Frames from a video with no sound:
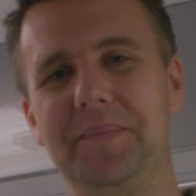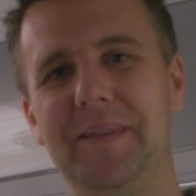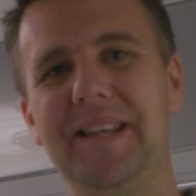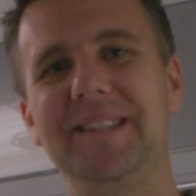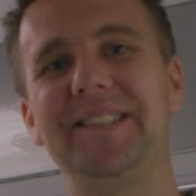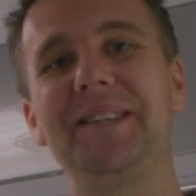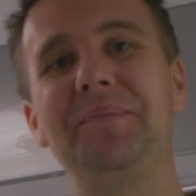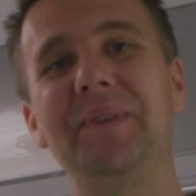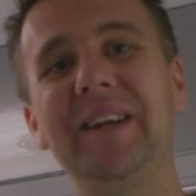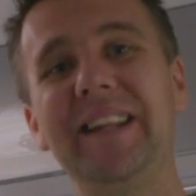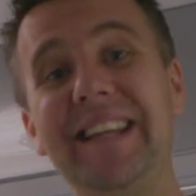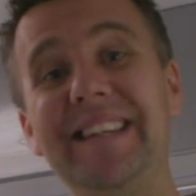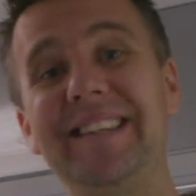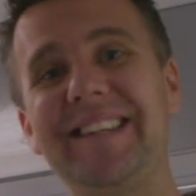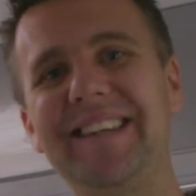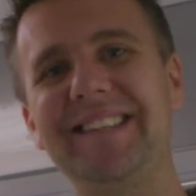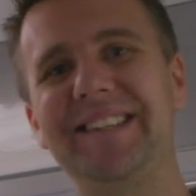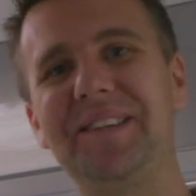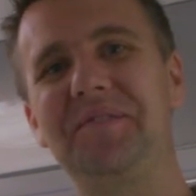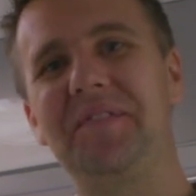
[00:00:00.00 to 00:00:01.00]
Some really
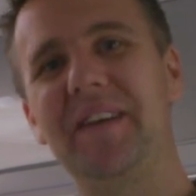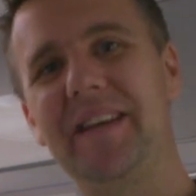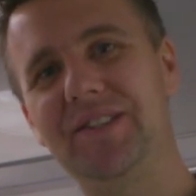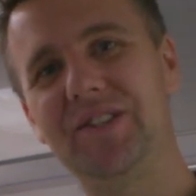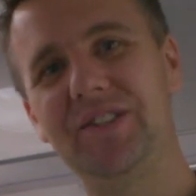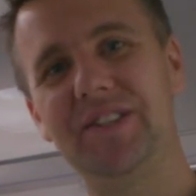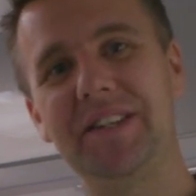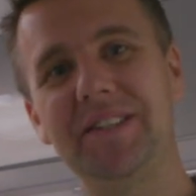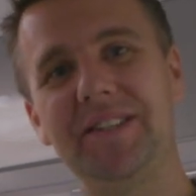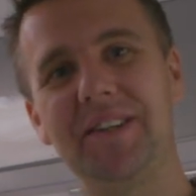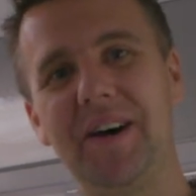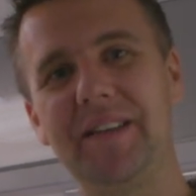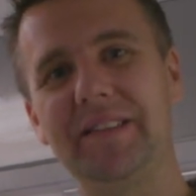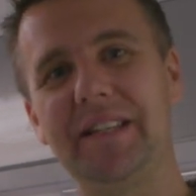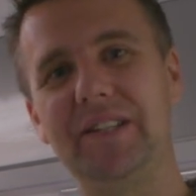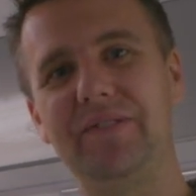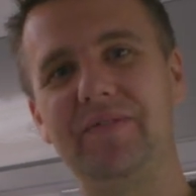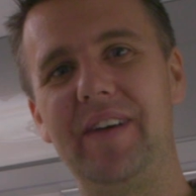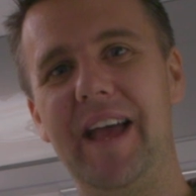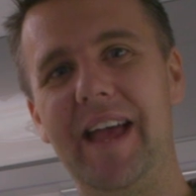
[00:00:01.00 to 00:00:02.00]
decent features inside
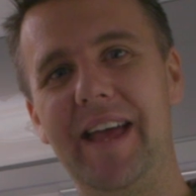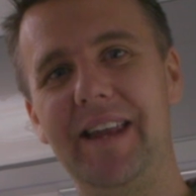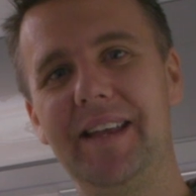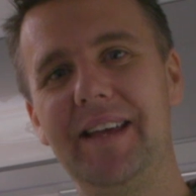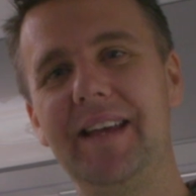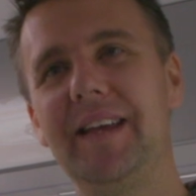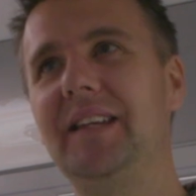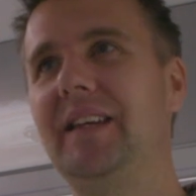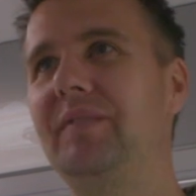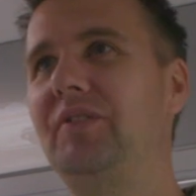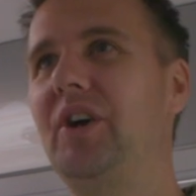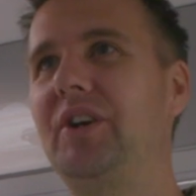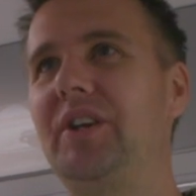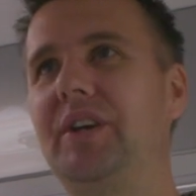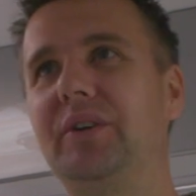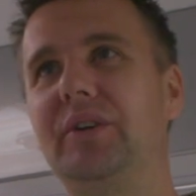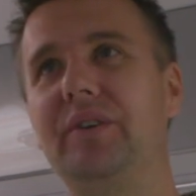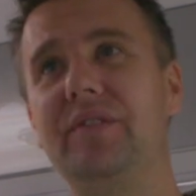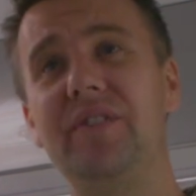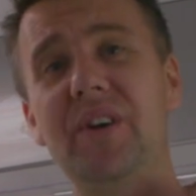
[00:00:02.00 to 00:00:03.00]
this van. You've got
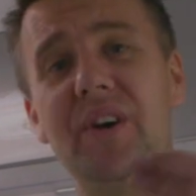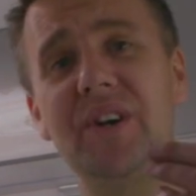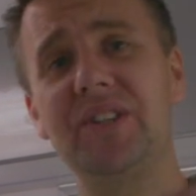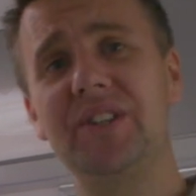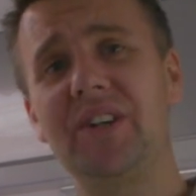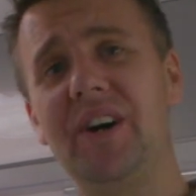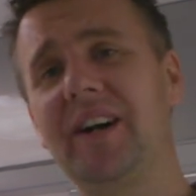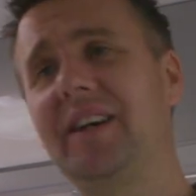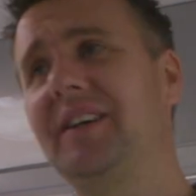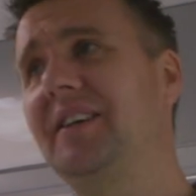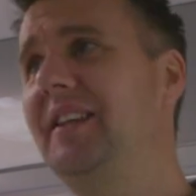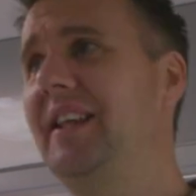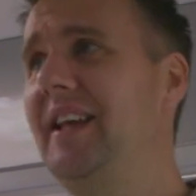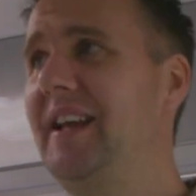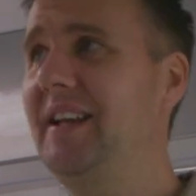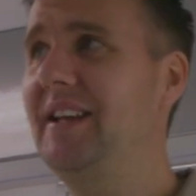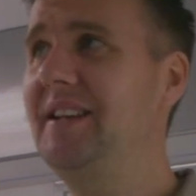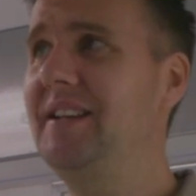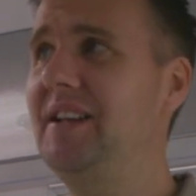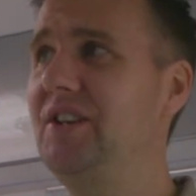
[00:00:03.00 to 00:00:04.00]
your reverse cycle
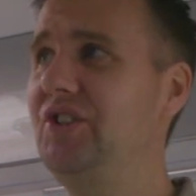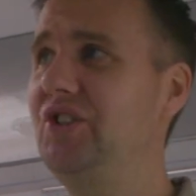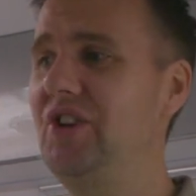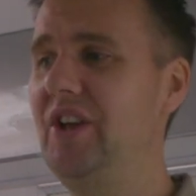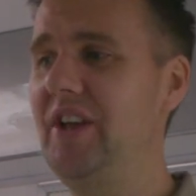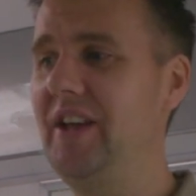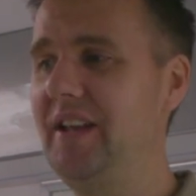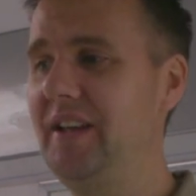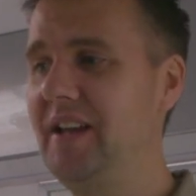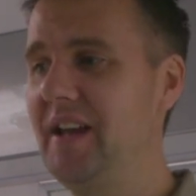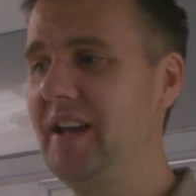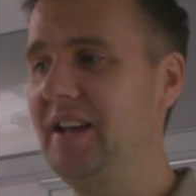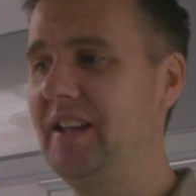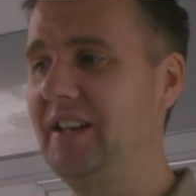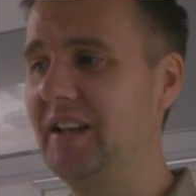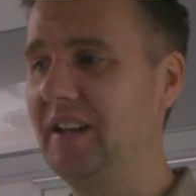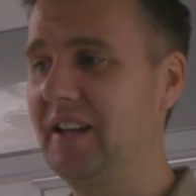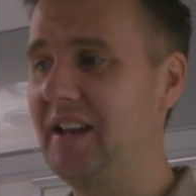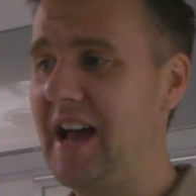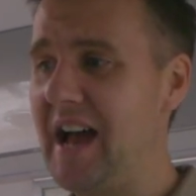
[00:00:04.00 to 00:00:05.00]
air conditioning,
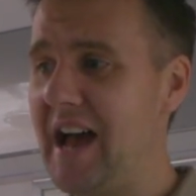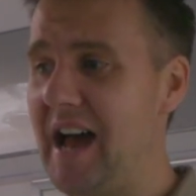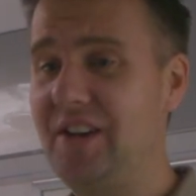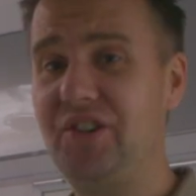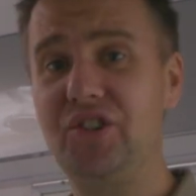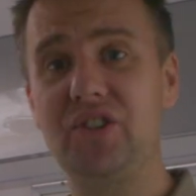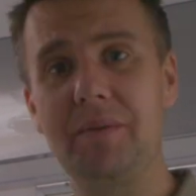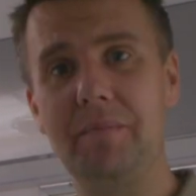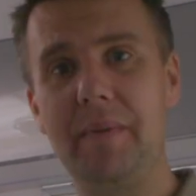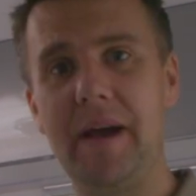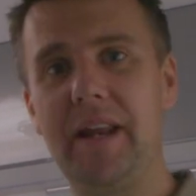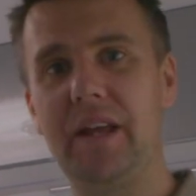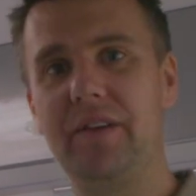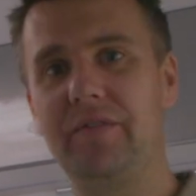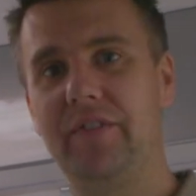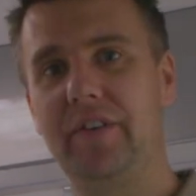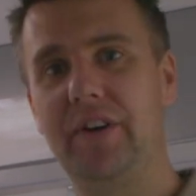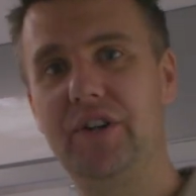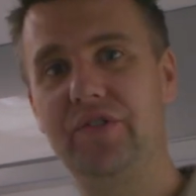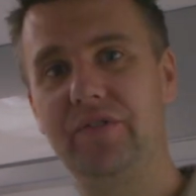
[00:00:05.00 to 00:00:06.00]
your large Dometic
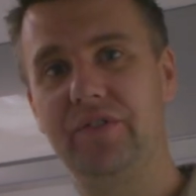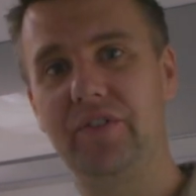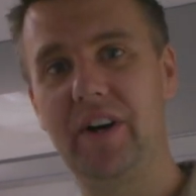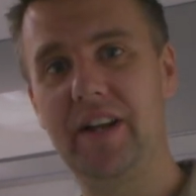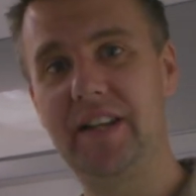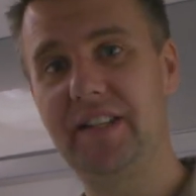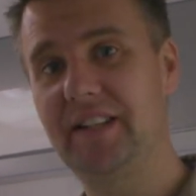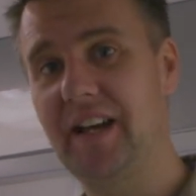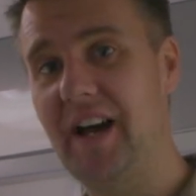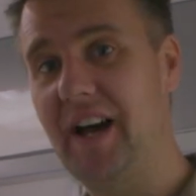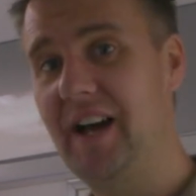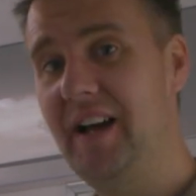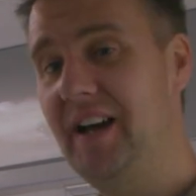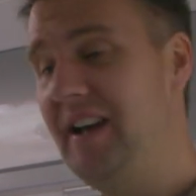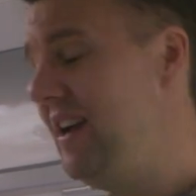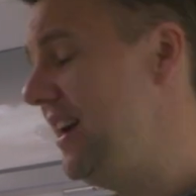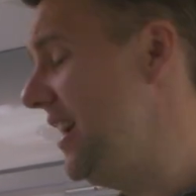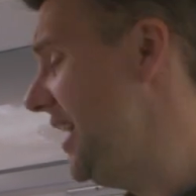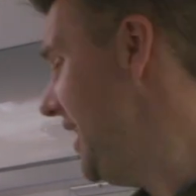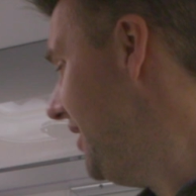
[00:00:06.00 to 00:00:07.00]
fridge freezer,
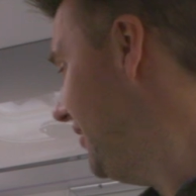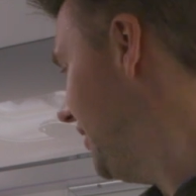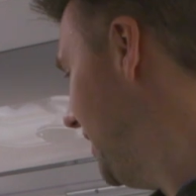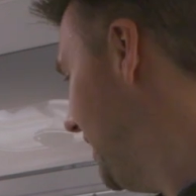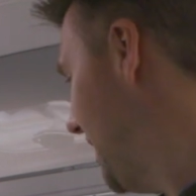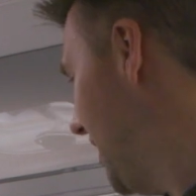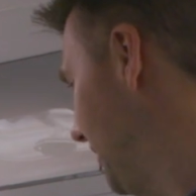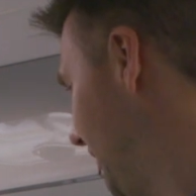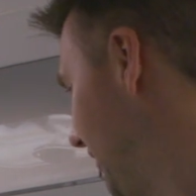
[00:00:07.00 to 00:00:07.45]
even a